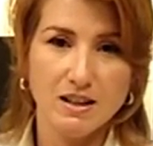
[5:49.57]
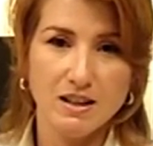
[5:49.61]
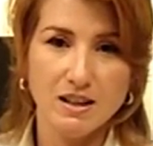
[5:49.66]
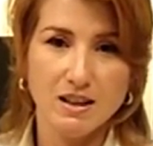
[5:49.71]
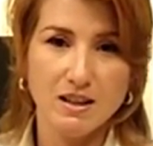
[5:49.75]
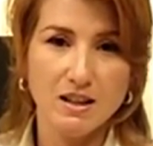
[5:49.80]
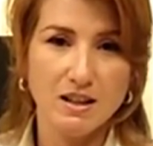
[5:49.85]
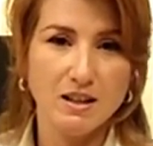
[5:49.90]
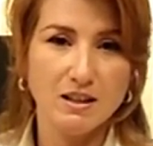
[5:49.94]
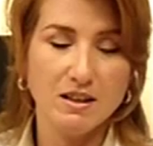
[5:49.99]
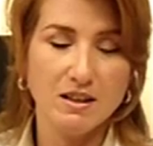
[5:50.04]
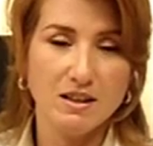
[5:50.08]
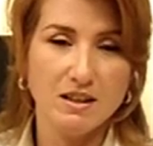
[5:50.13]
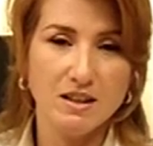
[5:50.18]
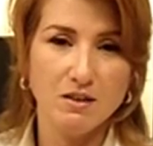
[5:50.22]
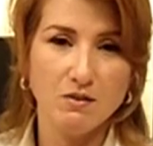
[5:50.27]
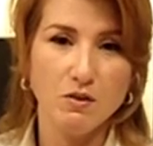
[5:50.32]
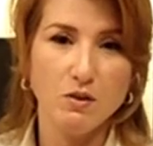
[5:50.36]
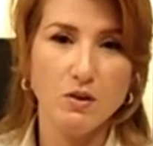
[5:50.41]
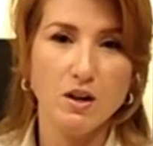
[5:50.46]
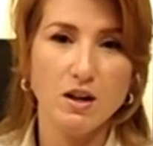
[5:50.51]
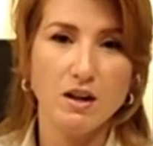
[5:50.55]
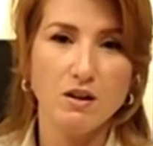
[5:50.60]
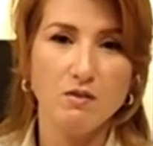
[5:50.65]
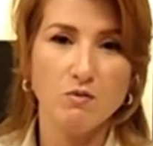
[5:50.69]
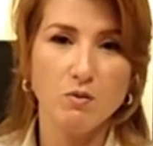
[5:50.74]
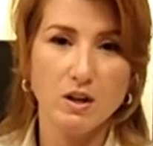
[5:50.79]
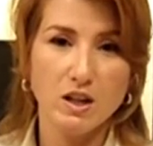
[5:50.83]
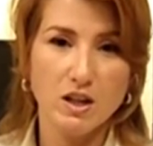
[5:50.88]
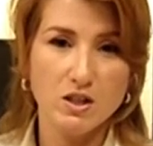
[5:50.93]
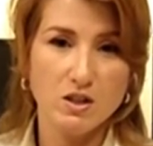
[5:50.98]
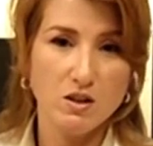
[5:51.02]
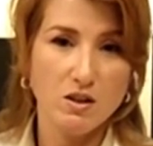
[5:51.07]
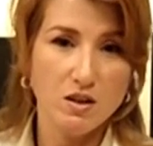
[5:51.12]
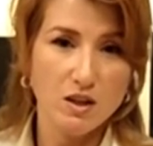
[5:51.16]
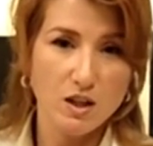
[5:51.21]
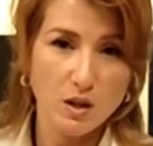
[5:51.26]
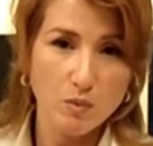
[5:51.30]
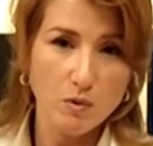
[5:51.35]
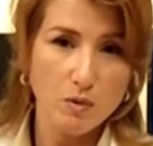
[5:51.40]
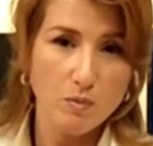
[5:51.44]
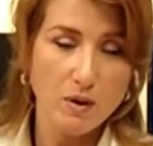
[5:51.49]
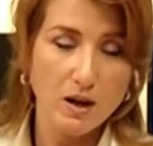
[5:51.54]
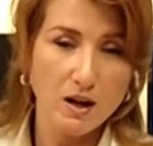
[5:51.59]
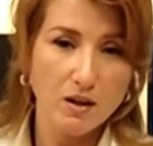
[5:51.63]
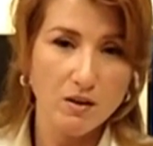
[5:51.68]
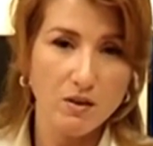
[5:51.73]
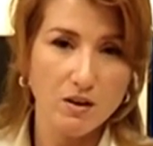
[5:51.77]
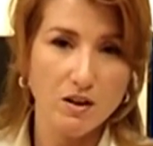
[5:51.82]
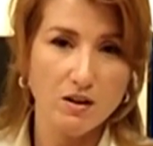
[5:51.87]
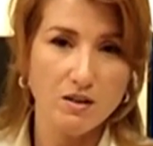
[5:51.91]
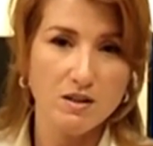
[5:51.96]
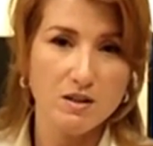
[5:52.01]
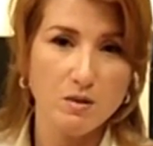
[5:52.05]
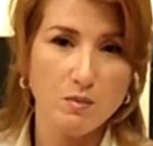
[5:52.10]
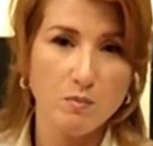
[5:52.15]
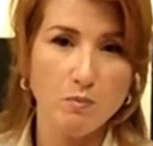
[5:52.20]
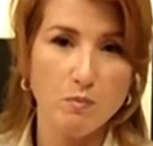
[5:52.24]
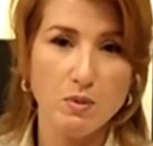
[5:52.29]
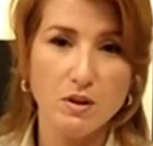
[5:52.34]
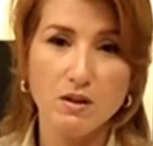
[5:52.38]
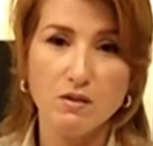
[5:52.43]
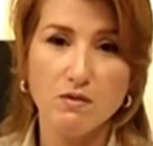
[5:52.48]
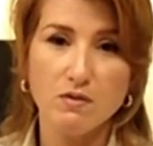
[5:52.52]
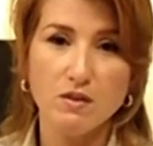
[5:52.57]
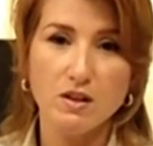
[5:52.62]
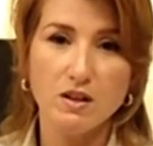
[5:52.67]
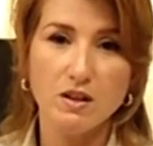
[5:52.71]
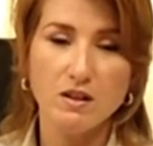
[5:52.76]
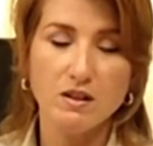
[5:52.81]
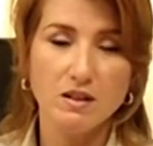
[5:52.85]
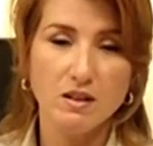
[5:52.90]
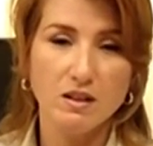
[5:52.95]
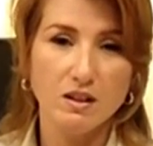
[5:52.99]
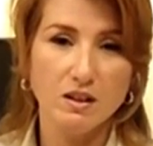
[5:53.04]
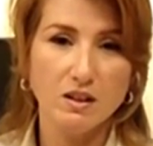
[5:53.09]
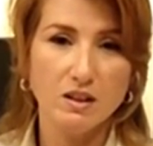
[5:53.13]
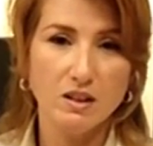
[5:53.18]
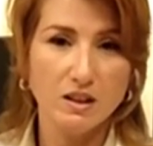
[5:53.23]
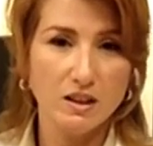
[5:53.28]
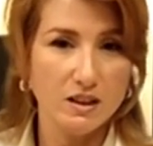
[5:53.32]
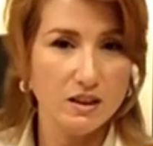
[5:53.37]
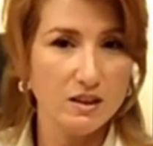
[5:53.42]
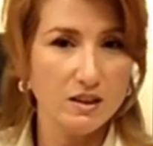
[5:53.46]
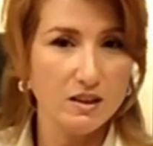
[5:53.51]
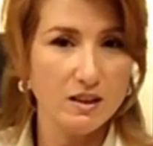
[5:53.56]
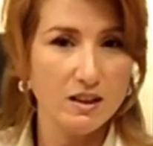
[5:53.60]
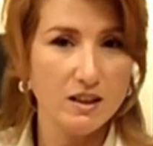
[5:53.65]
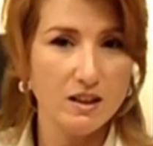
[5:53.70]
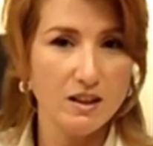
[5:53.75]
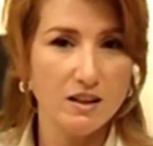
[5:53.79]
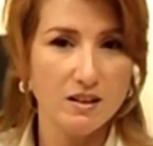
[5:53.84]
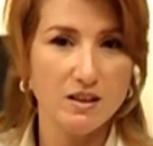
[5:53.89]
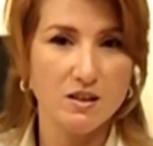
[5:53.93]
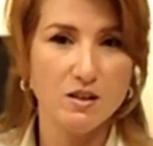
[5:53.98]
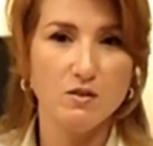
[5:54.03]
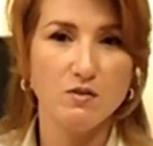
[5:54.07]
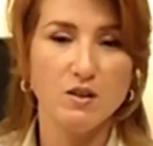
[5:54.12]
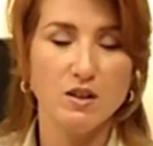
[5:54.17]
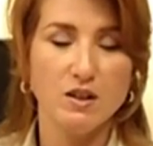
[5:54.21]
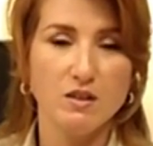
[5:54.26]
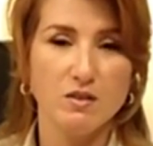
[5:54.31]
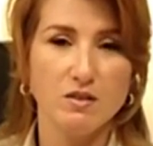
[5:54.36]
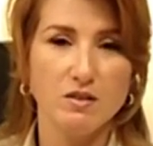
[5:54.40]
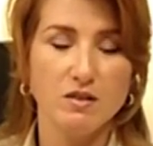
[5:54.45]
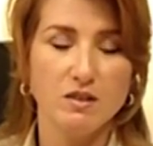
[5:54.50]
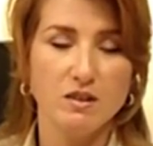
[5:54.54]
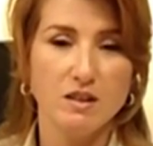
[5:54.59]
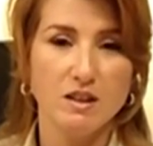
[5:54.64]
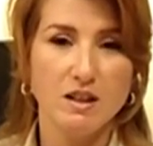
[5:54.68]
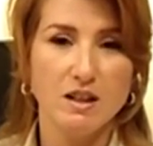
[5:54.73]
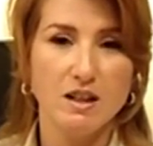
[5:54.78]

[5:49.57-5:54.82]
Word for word: I think that if you have radiation therapy background is a benefit clinically in this field.